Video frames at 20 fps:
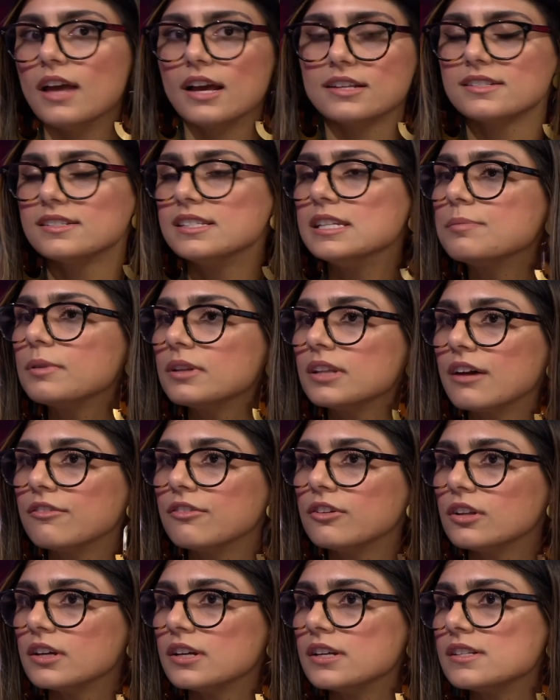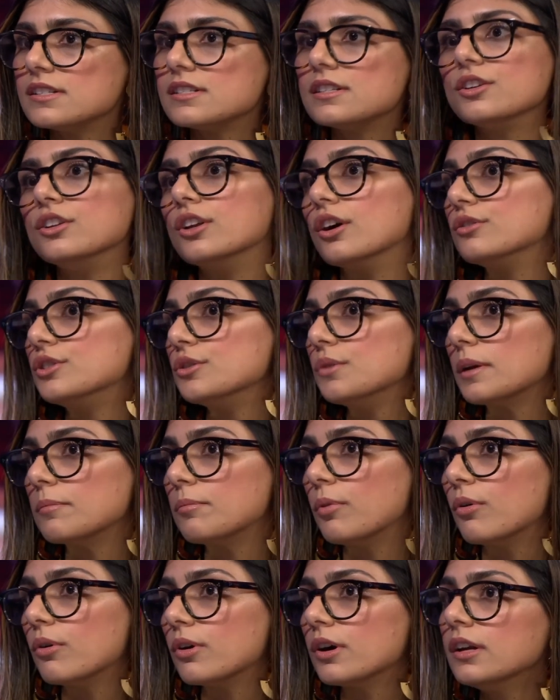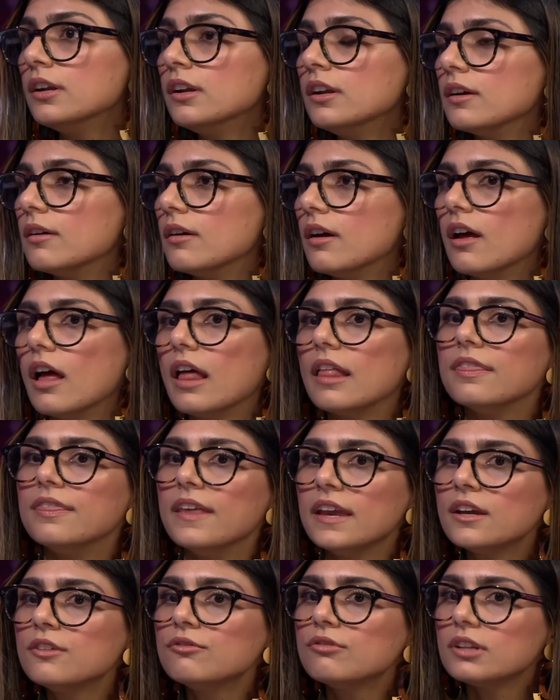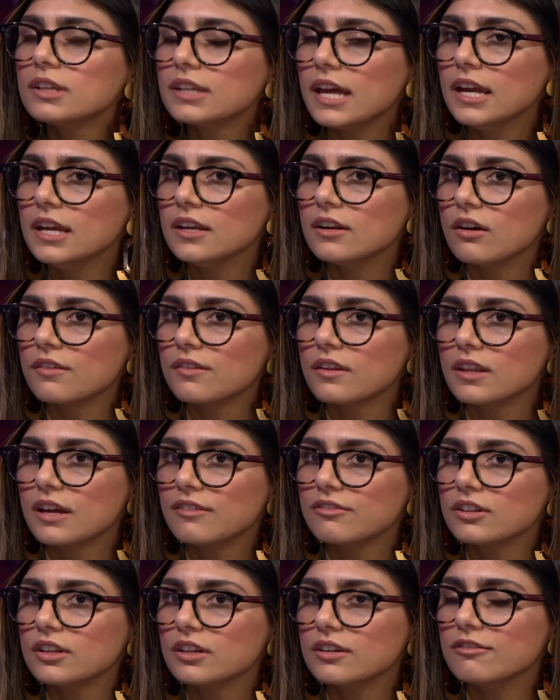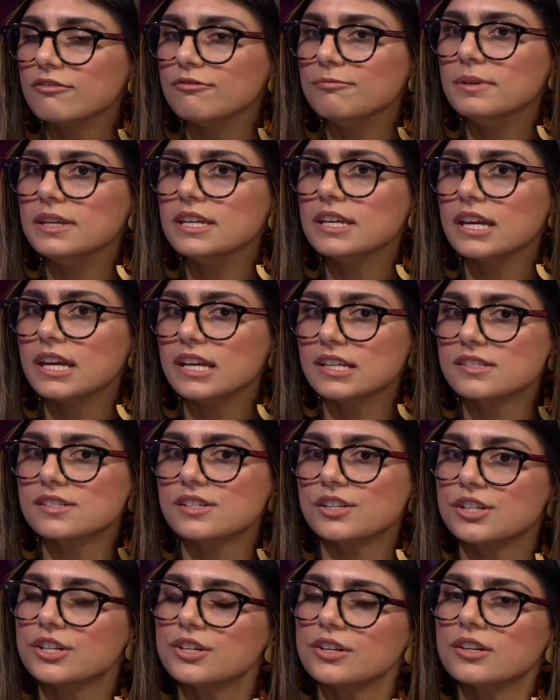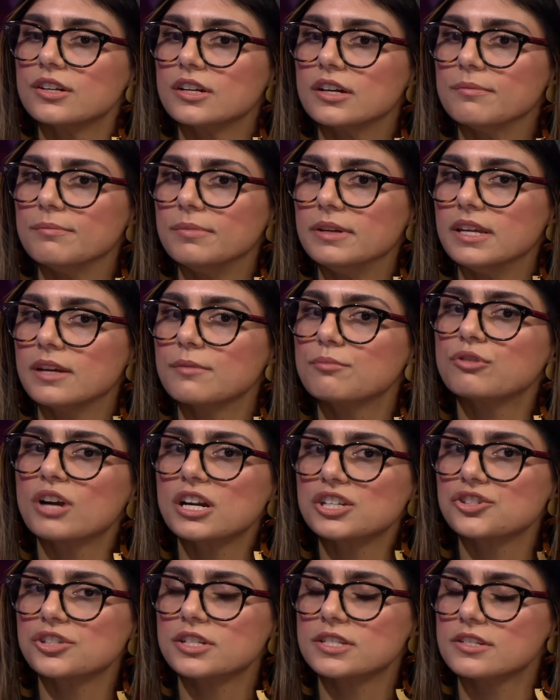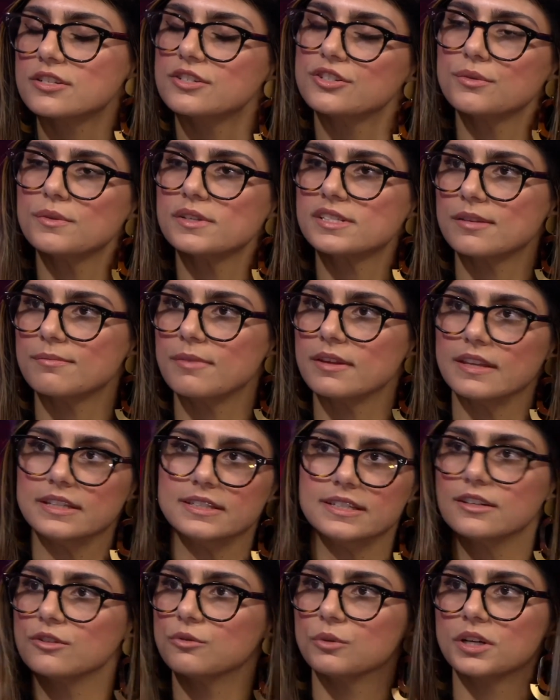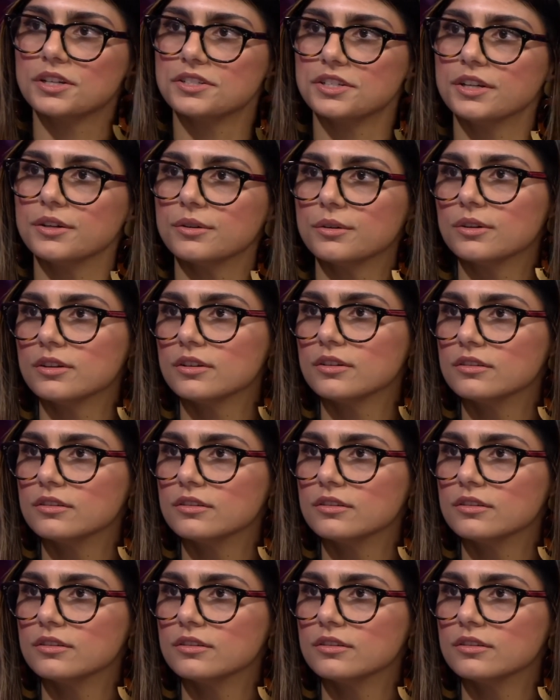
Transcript: as deep a level as, you know, doing porn, they can relate on the level of being insecure and being pressured into doing something they didn't want to do.